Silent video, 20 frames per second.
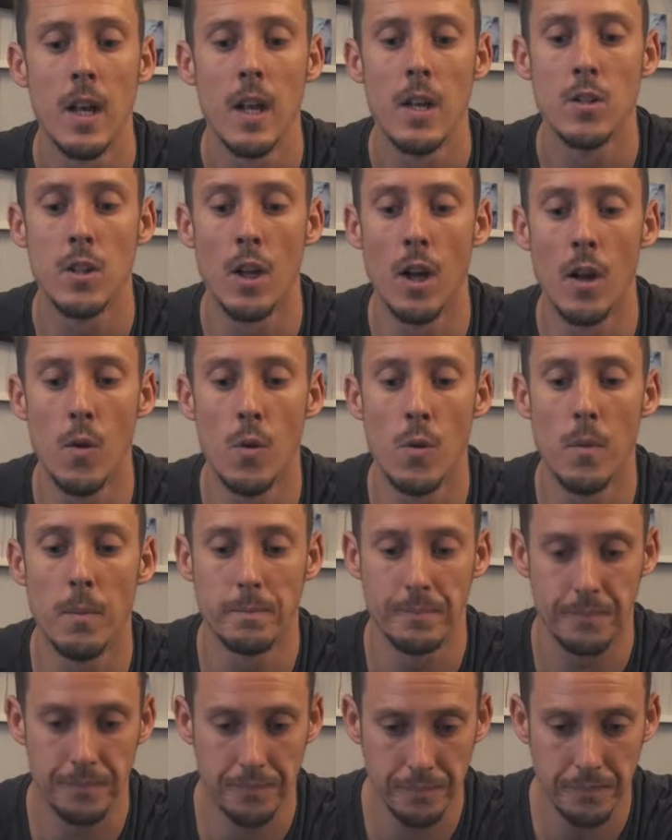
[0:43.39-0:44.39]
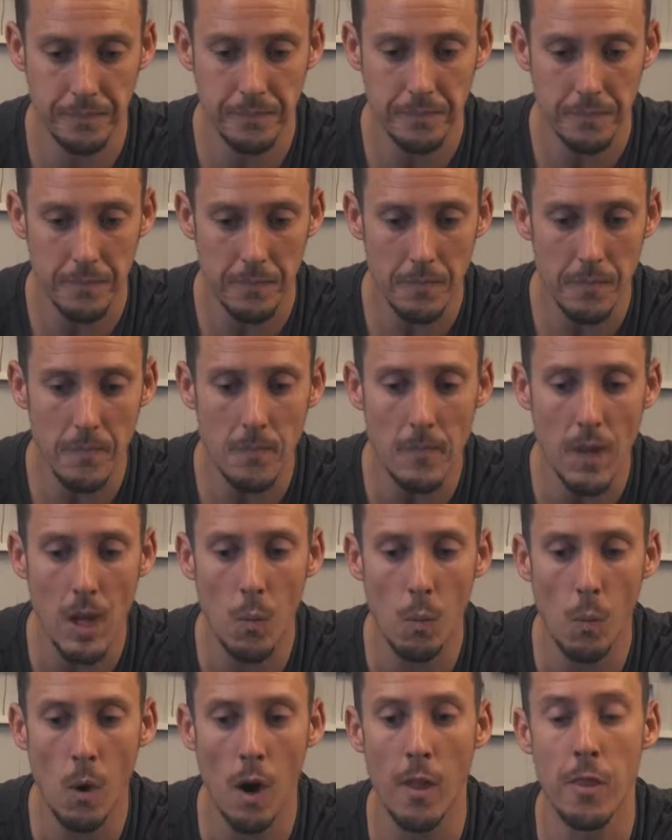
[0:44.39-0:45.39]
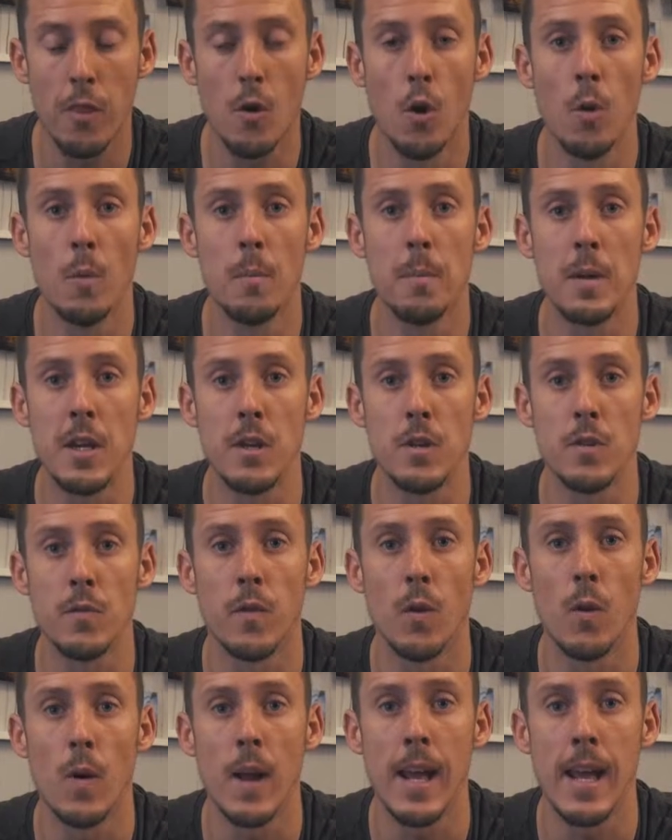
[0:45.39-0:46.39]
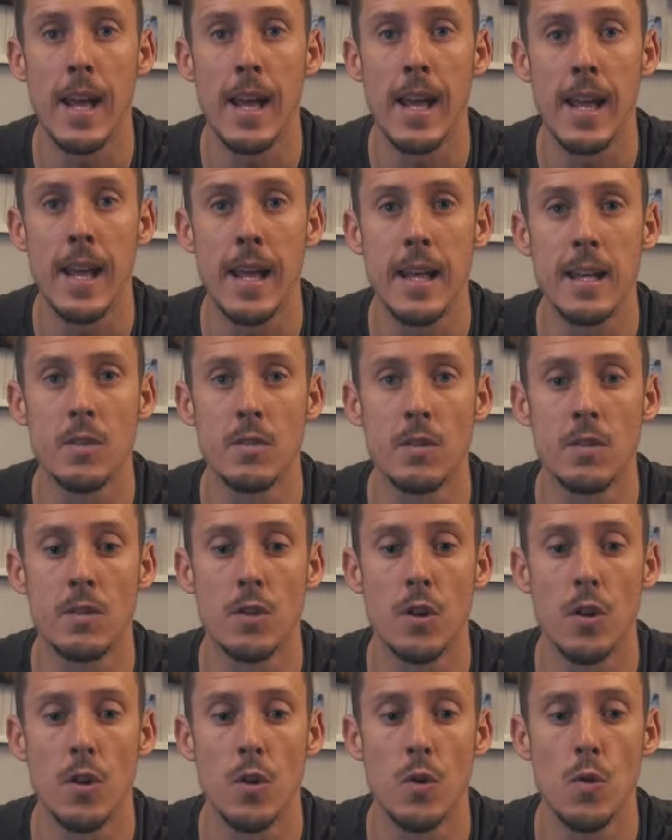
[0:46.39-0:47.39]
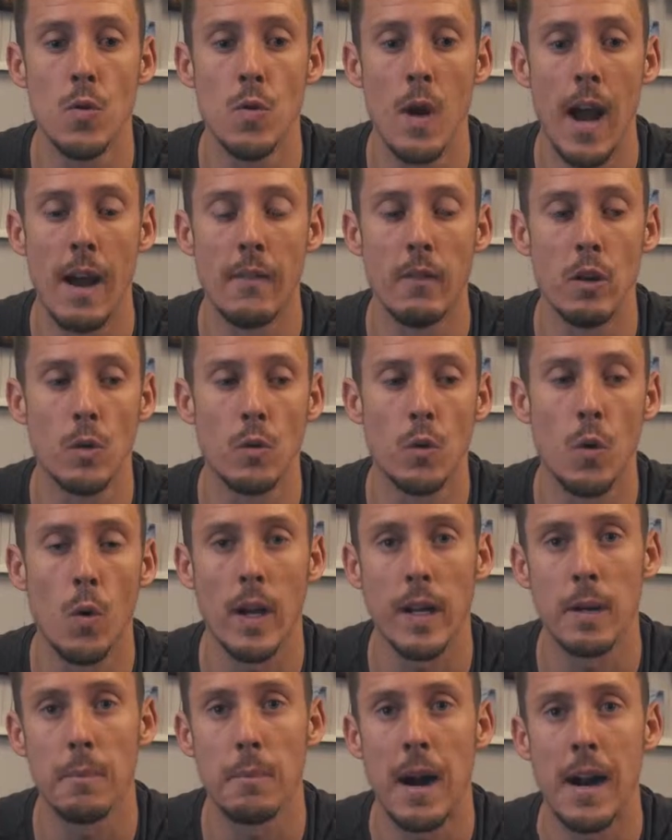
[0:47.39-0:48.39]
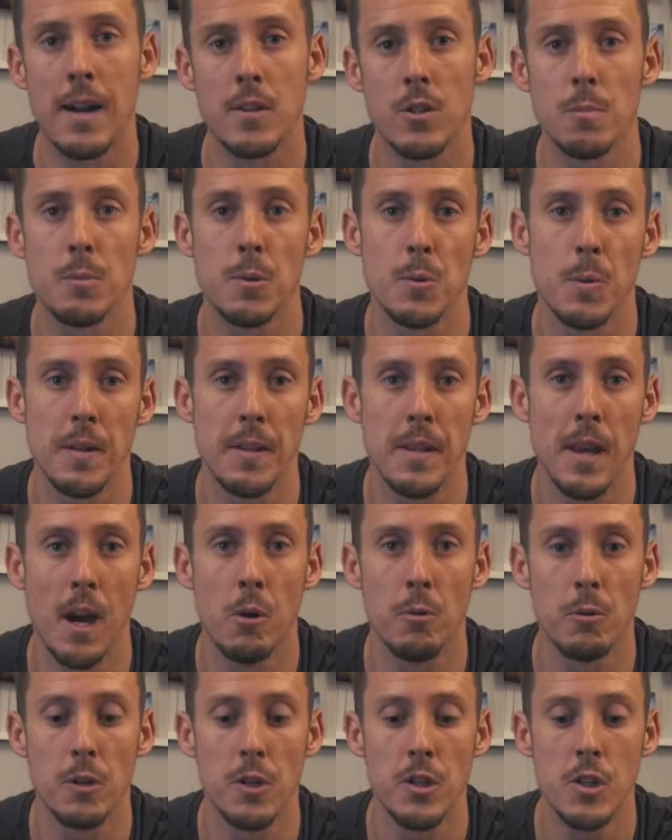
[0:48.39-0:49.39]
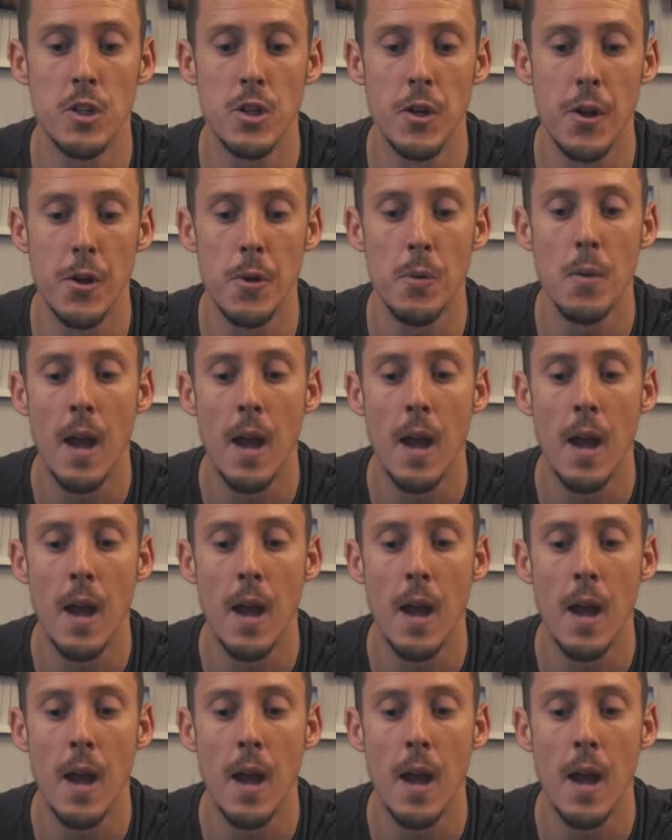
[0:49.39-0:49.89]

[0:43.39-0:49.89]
So what I thought would be useful is to have a quick comparison between the old and new